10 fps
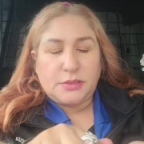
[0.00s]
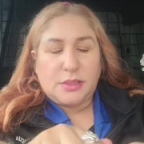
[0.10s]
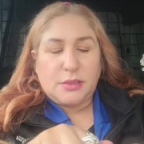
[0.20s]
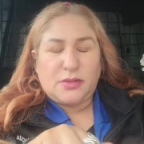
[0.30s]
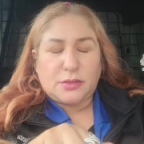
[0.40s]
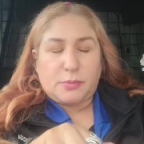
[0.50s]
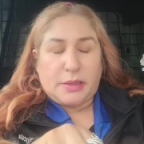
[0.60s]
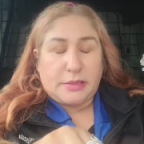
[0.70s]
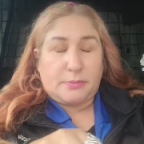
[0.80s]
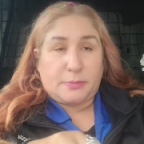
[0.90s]
It's a little
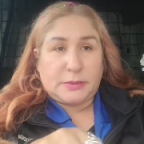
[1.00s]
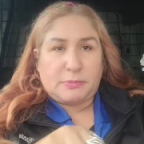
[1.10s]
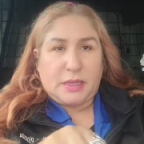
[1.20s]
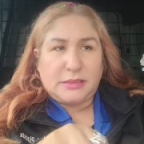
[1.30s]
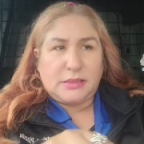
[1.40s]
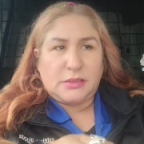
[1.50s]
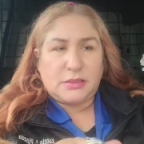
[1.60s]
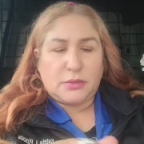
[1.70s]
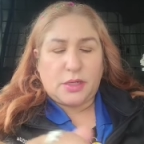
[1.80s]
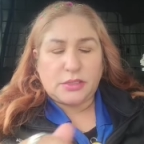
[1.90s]
spot spicy
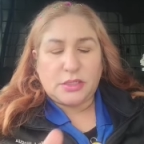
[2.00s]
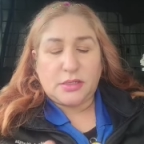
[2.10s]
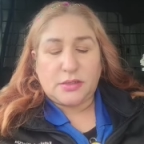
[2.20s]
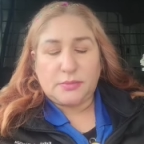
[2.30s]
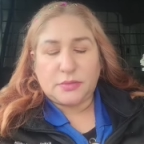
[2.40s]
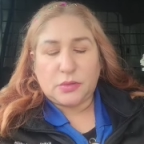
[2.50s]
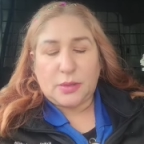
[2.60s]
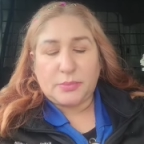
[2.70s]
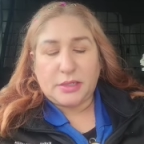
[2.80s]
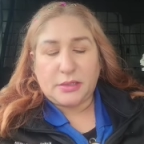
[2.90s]
sriracha, so
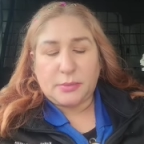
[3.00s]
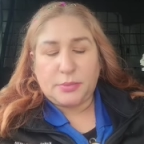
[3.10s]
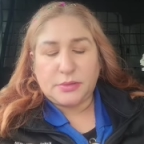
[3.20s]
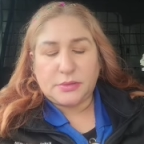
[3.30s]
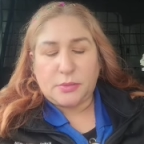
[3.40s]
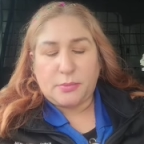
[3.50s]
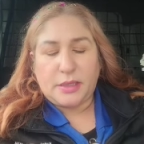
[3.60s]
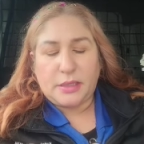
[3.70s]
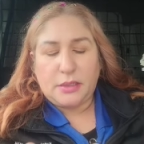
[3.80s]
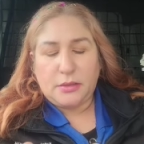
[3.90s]
I'm not gonna put so
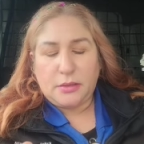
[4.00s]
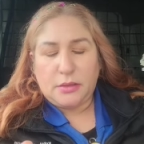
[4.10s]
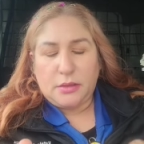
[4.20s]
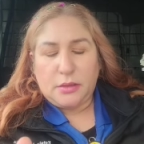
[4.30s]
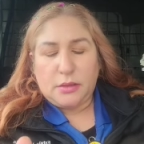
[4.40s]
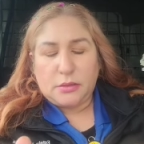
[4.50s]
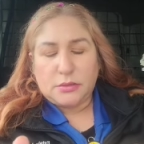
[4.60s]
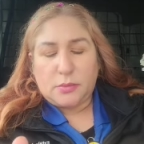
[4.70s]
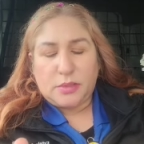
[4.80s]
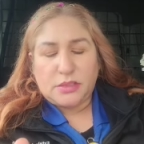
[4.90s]
many,
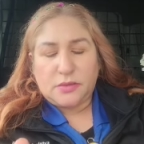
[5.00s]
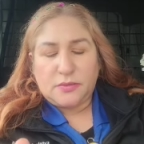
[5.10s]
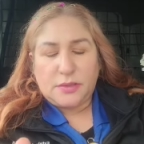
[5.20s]
so much